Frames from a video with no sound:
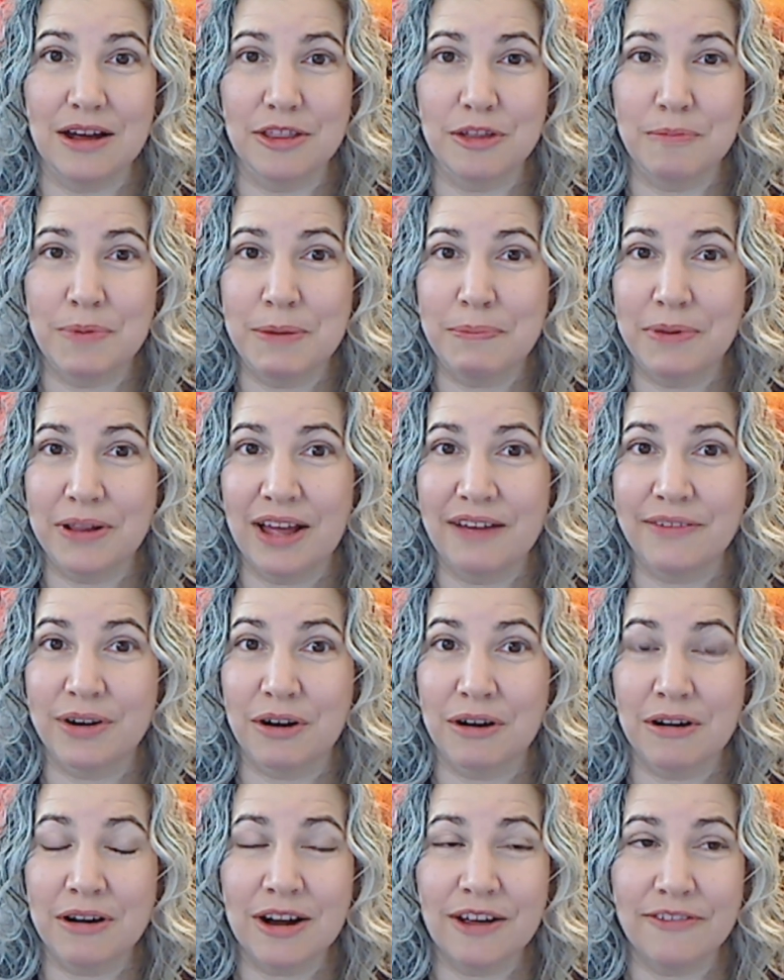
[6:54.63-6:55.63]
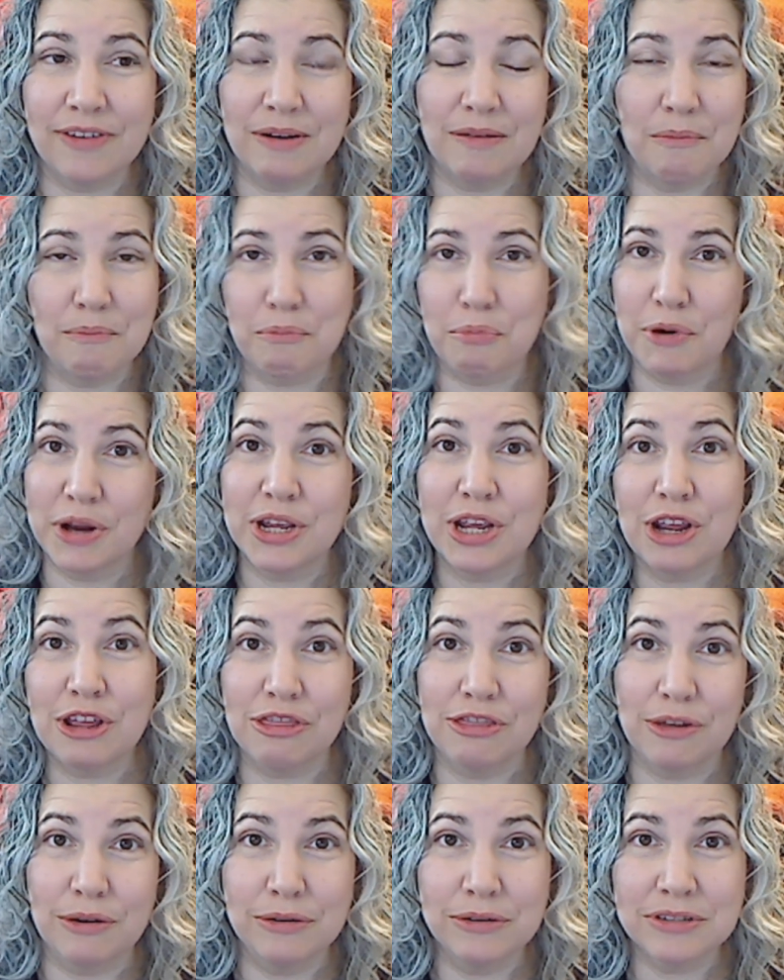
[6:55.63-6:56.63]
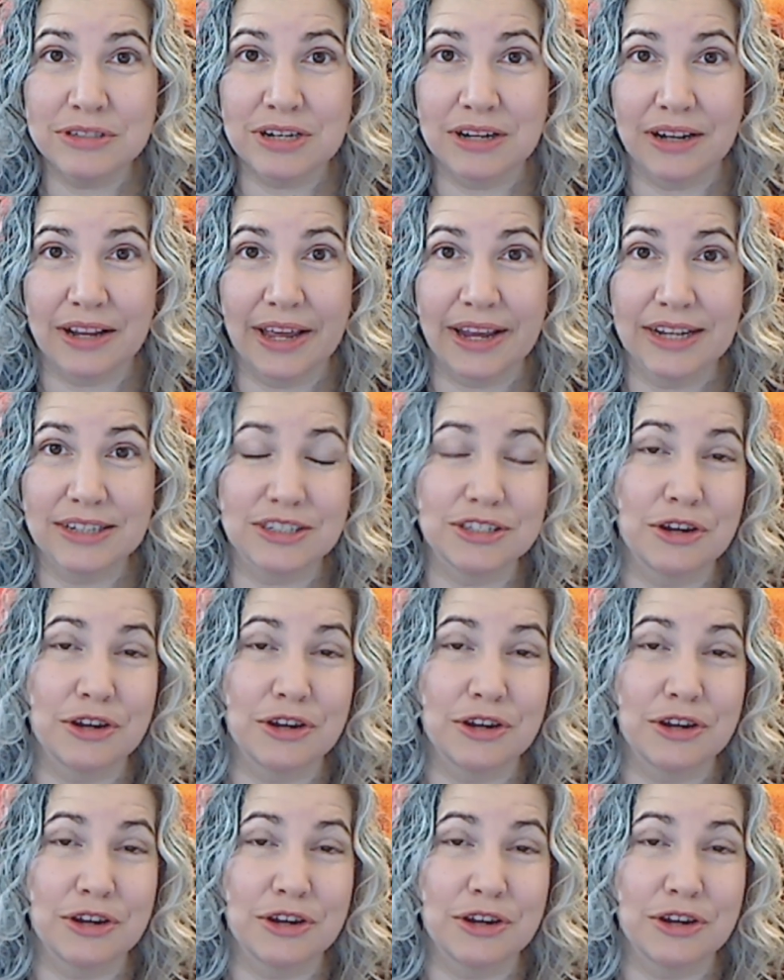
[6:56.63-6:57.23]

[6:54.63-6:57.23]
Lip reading: other people haven't heard of and bringing those to light.